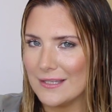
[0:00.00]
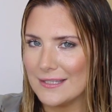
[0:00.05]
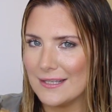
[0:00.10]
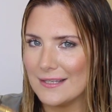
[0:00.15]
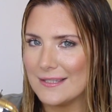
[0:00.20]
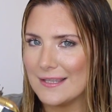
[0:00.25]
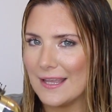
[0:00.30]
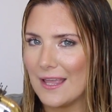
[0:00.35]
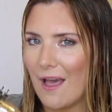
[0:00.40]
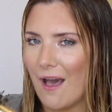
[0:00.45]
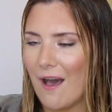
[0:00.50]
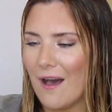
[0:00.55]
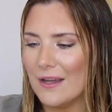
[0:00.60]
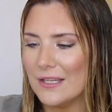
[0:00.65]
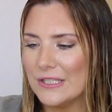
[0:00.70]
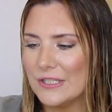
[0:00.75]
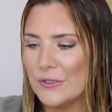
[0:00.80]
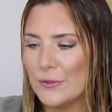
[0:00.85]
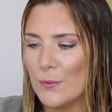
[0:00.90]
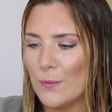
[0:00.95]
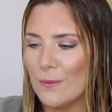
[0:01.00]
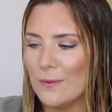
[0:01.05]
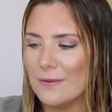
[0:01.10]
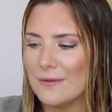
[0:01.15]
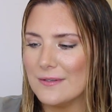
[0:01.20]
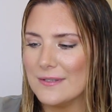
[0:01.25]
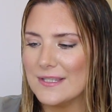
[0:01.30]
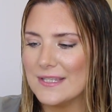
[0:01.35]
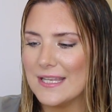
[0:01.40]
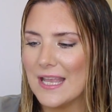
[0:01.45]
This is the Hot
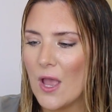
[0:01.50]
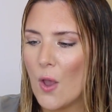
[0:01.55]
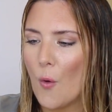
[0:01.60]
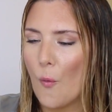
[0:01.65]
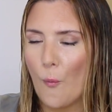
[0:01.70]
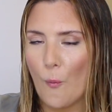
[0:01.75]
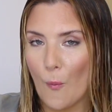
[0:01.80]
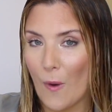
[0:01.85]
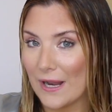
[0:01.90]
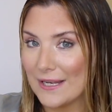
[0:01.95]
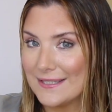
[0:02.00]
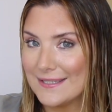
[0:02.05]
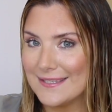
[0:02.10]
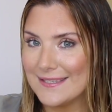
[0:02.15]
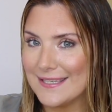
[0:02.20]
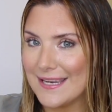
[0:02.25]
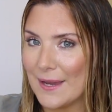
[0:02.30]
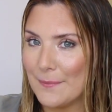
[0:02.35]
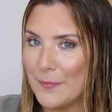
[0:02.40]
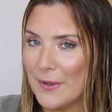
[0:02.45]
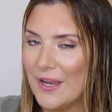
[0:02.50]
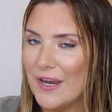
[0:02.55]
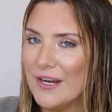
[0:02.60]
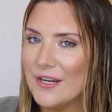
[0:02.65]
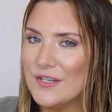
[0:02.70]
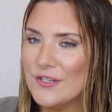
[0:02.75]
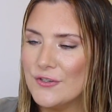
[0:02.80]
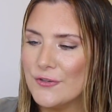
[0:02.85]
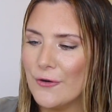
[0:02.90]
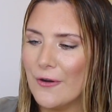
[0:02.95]
Tools one step
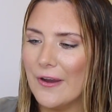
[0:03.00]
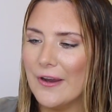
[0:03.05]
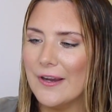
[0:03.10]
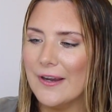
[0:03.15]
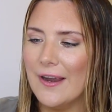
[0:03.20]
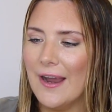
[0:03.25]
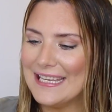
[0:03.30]
hair dryer,